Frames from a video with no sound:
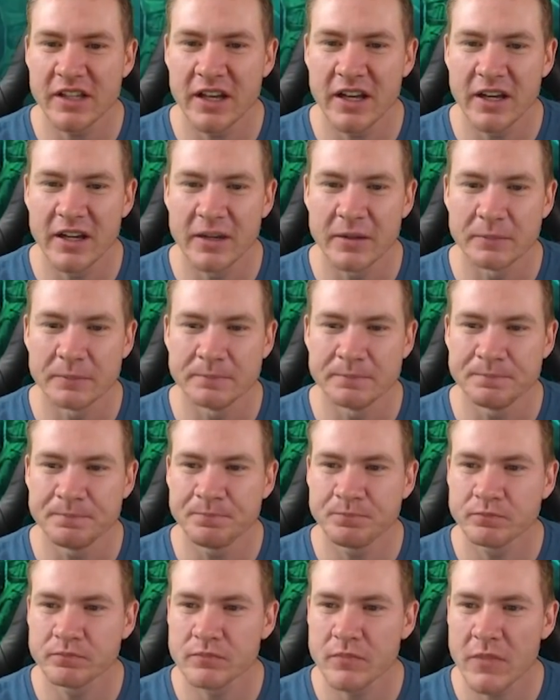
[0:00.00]
um,
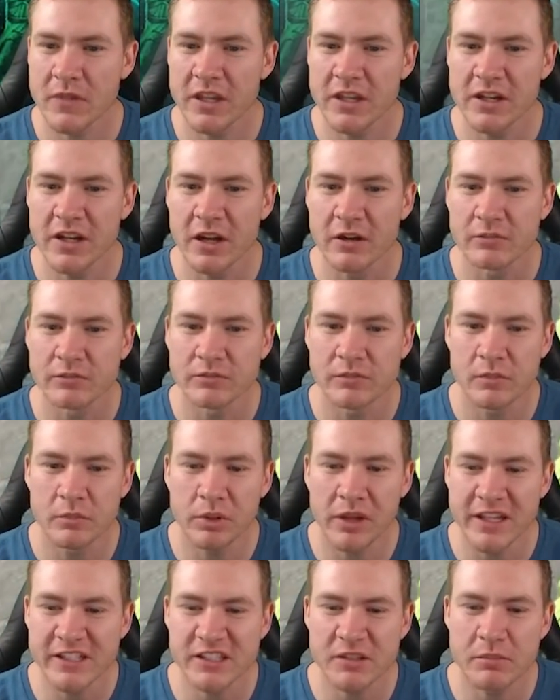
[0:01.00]
you know
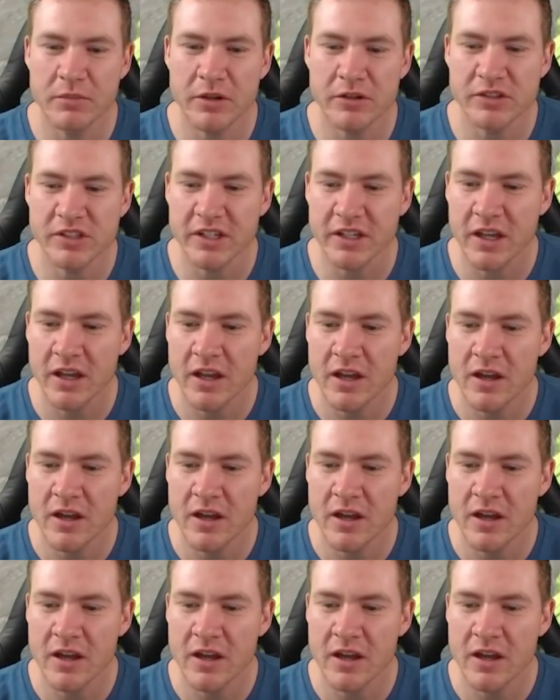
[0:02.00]
play some music